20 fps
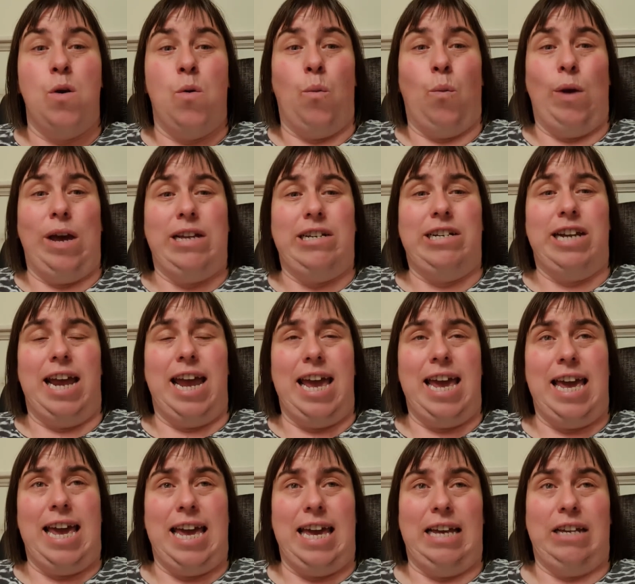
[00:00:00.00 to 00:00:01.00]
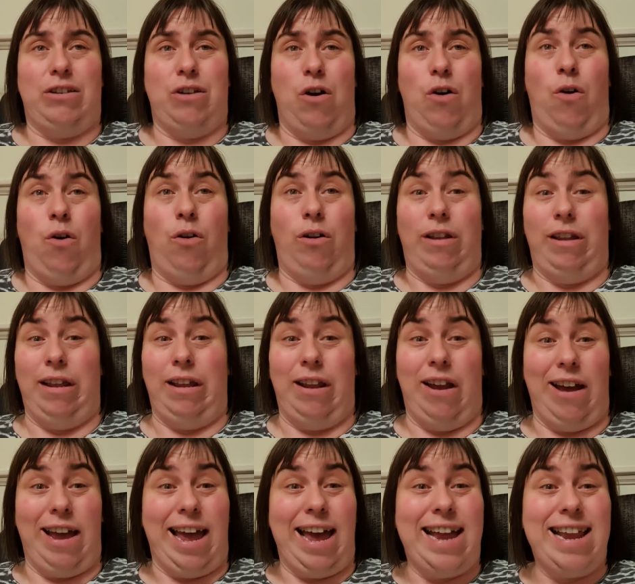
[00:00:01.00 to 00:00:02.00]
which is on
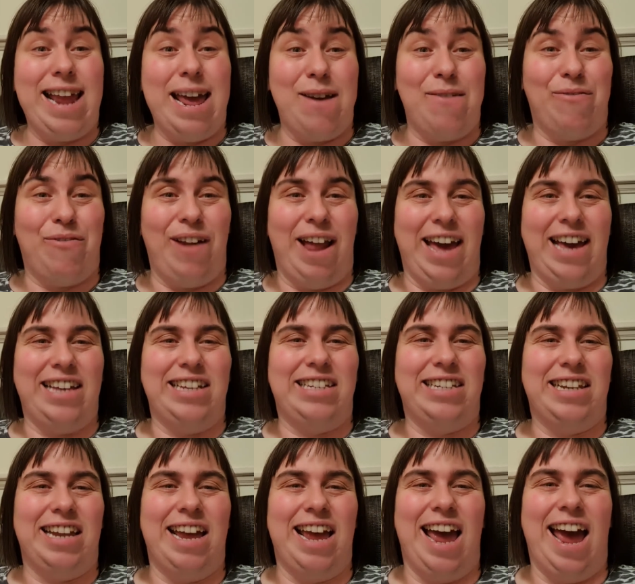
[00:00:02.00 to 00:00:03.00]
like a Netflix,